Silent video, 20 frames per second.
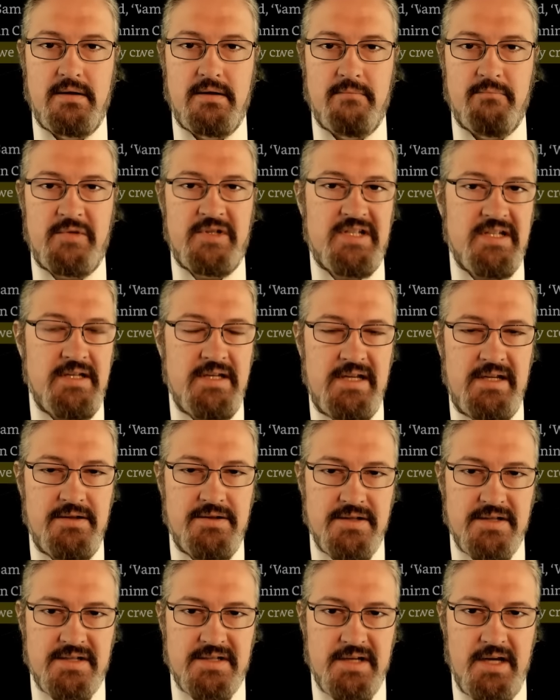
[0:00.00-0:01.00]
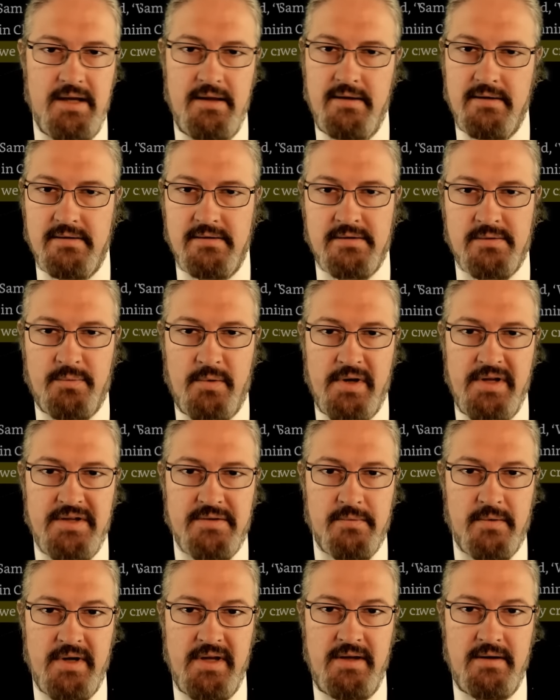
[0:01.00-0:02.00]
But didn't he just say that in
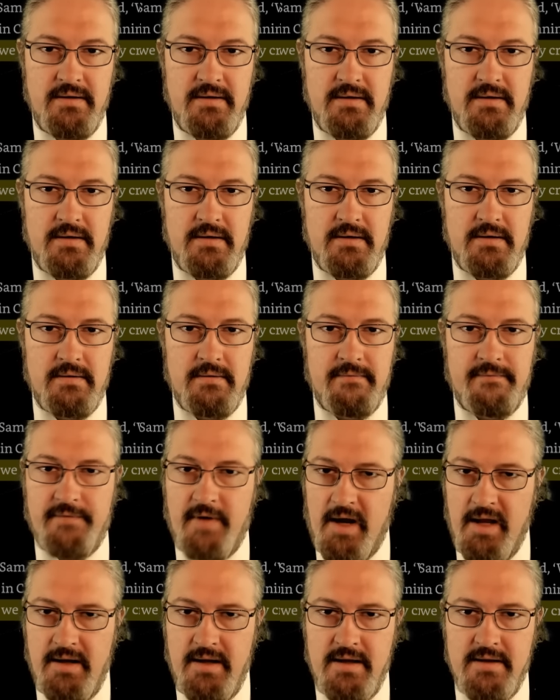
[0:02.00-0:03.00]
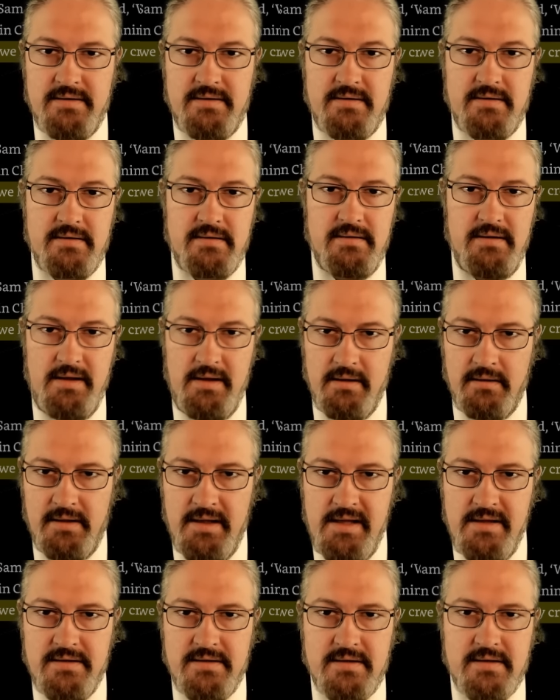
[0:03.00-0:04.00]
2020, finance, the
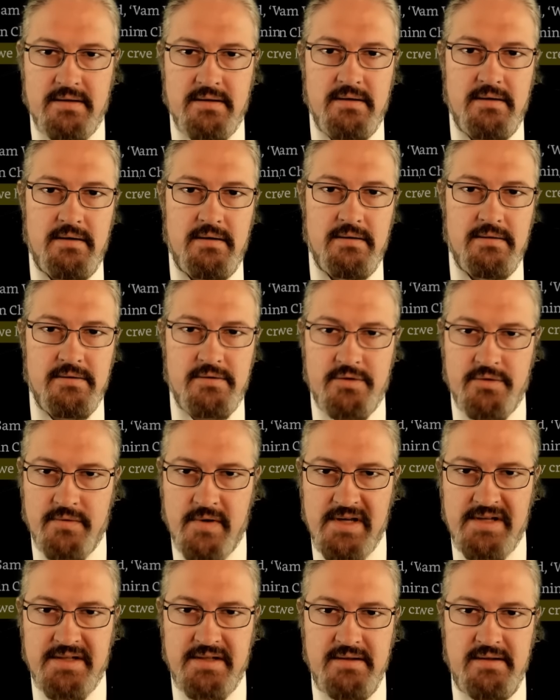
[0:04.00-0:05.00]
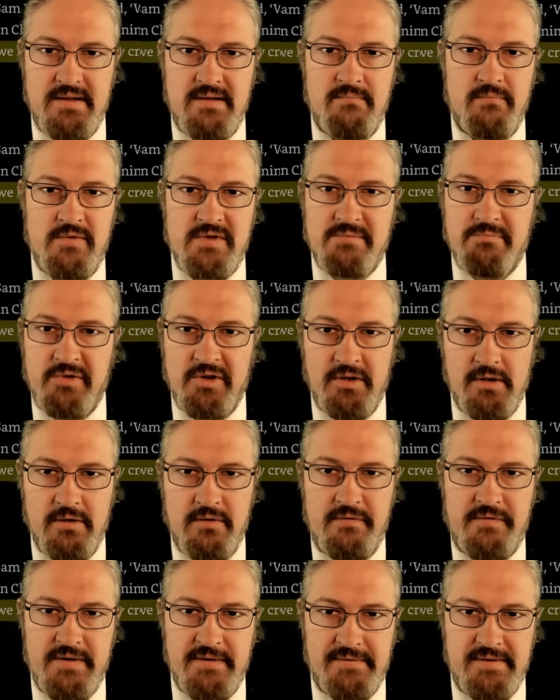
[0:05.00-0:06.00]
elites, the trust in them was below
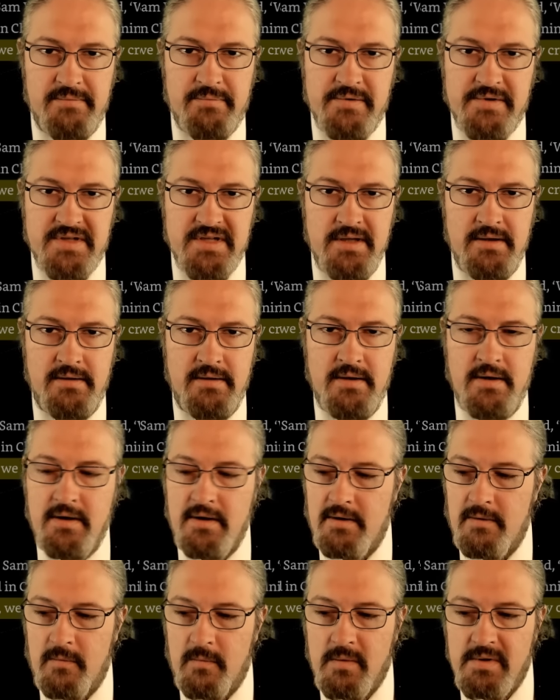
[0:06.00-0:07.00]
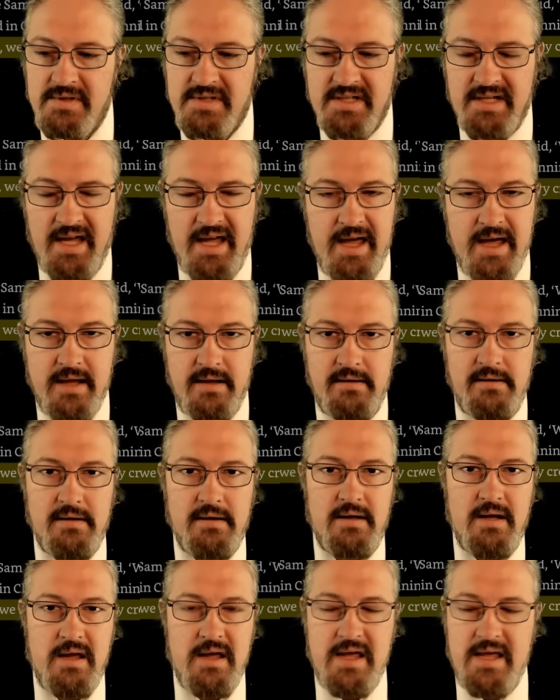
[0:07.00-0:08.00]
50%? Once again,
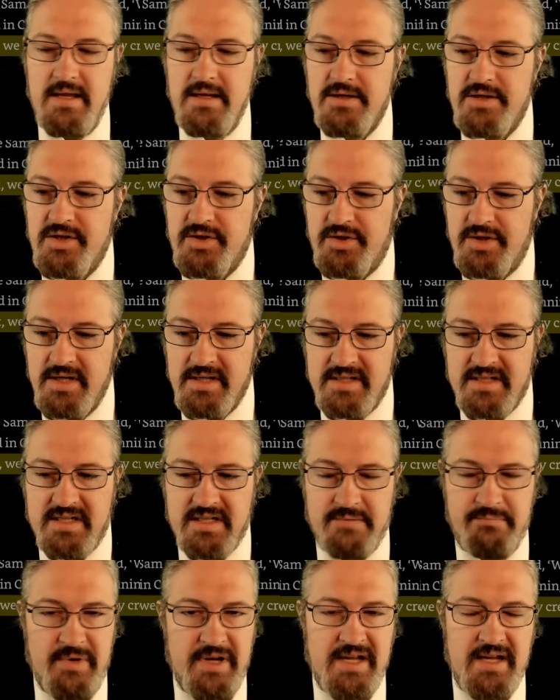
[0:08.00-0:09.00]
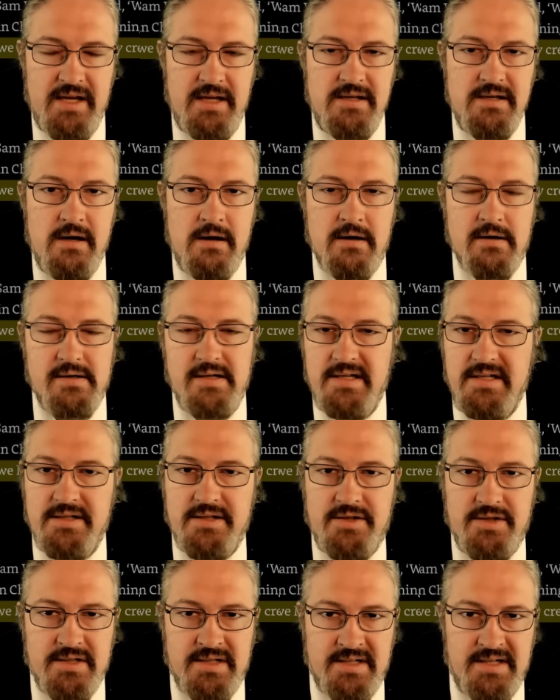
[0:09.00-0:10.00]
he's just spinning a yarn. He's
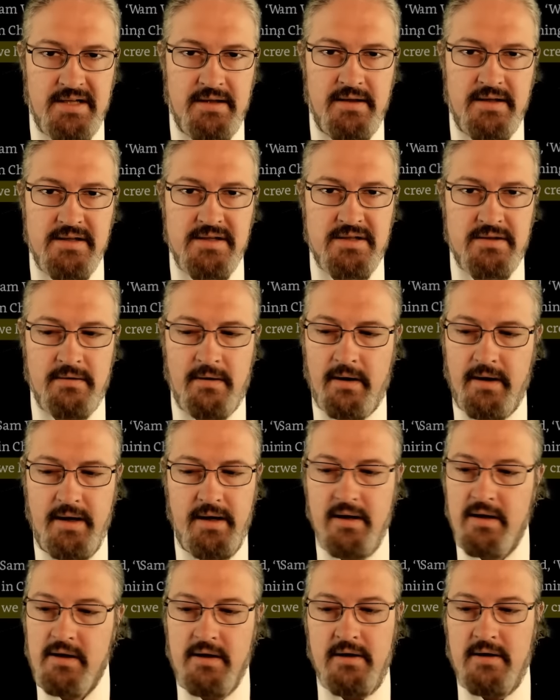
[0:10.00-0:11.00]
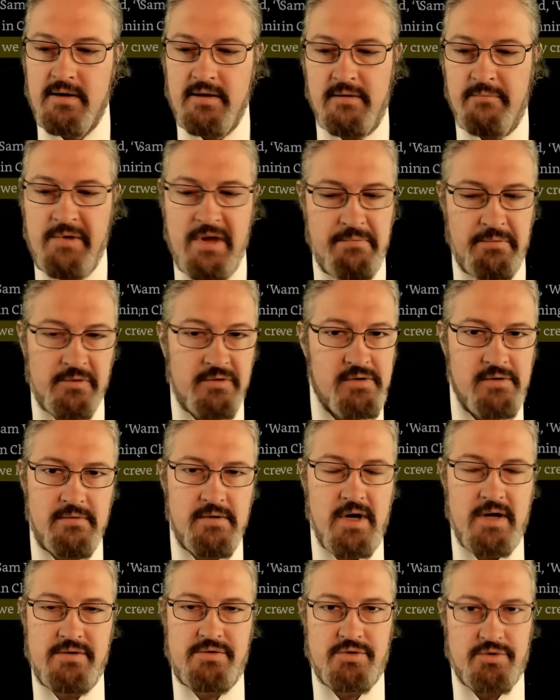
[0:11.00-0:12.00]
just telling a story. The people do
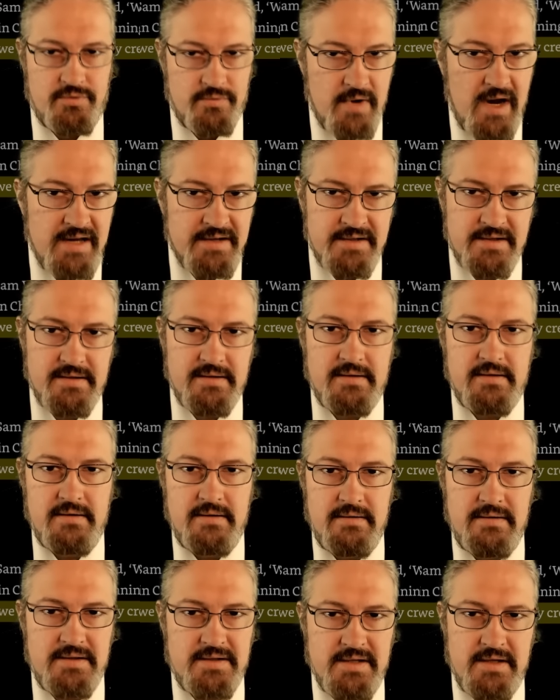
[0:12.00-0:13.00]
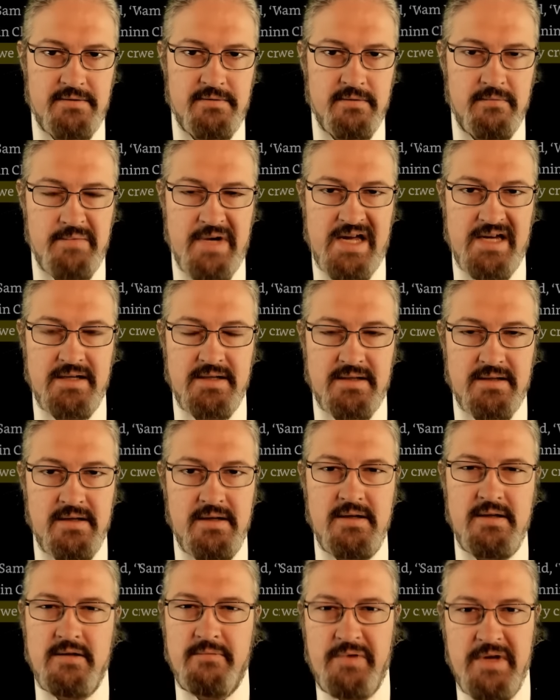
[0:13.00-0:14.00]
not trust the central banks.
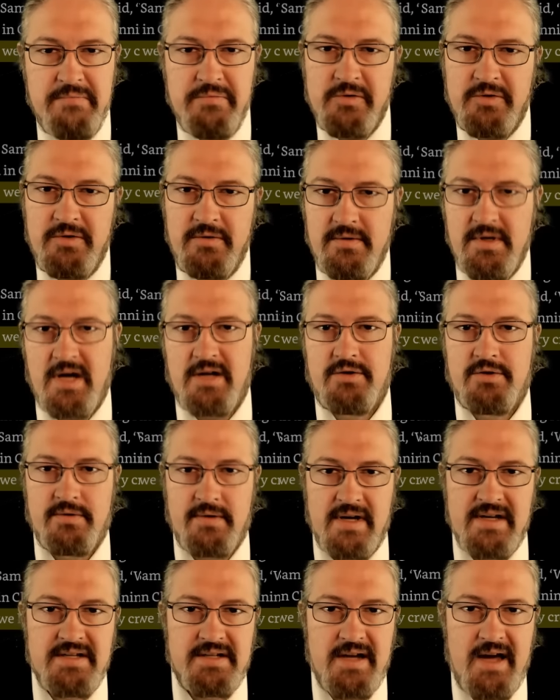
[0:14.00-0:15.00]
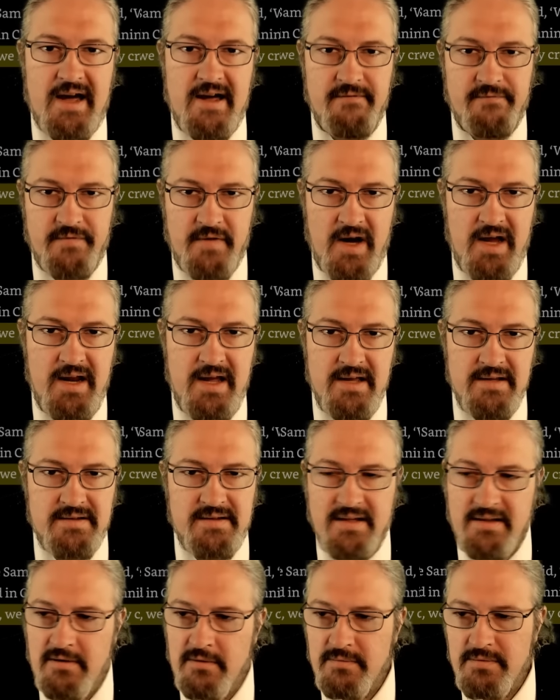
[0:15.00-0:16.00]
The people do not trust high finance.
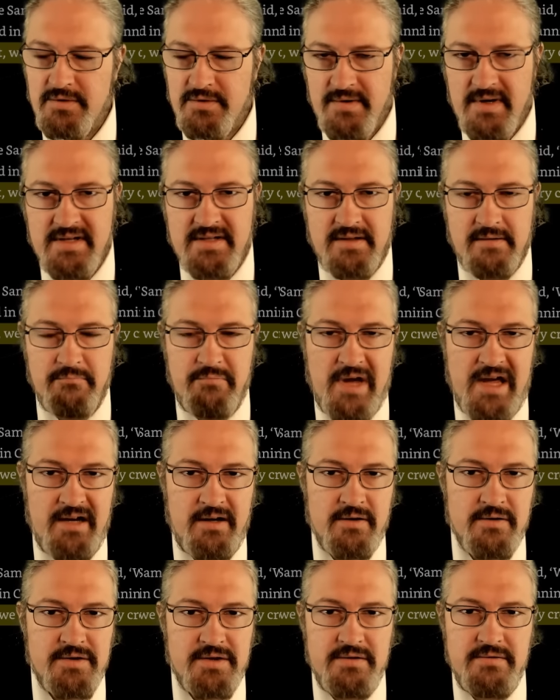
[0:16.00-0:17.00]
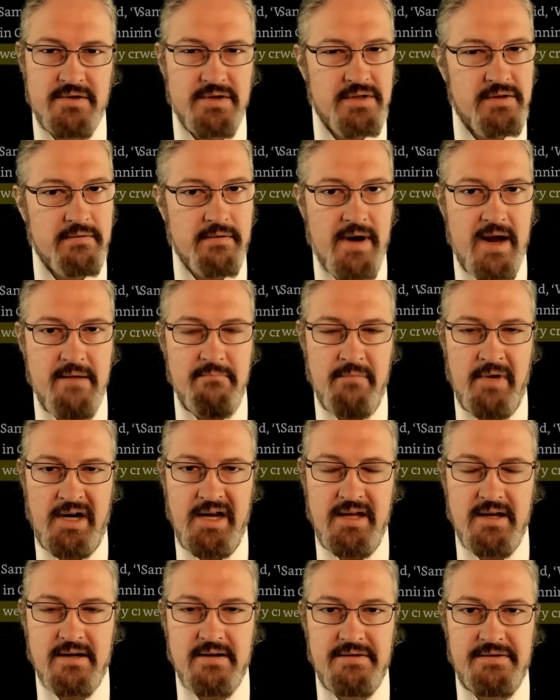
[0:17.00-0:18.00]
They don't trust the bankers who just create
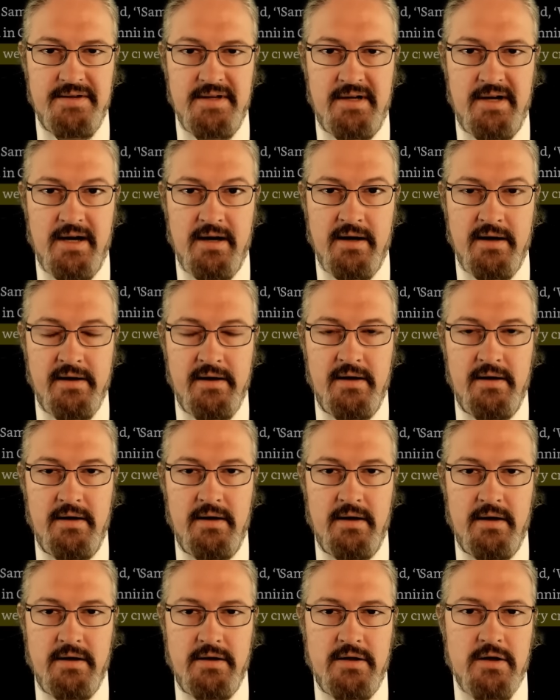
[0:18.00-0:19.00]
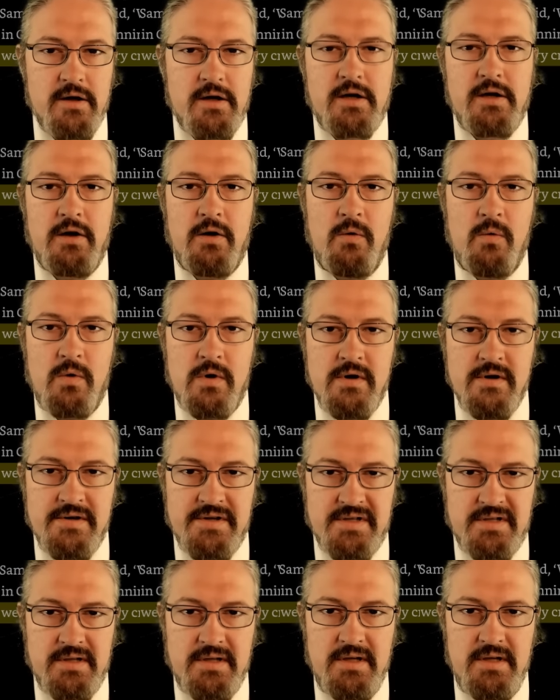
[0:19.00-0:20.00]
money out of thin air. You're
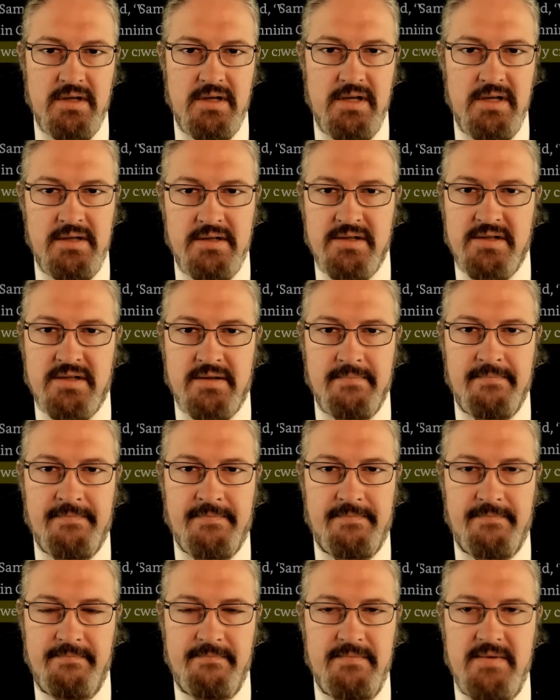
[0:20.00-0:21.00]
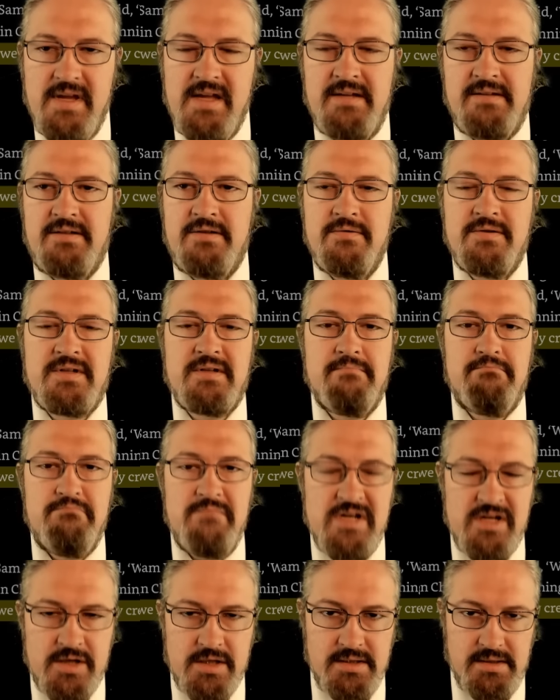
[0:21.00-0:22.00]
coerced into
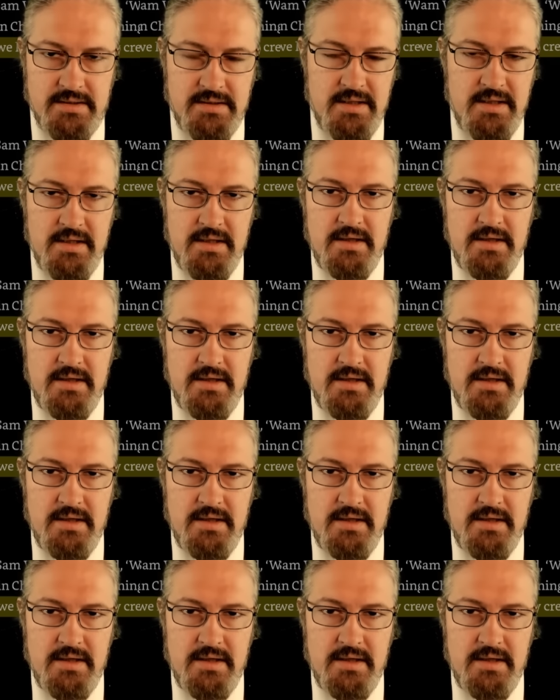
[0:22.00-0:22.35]
submission.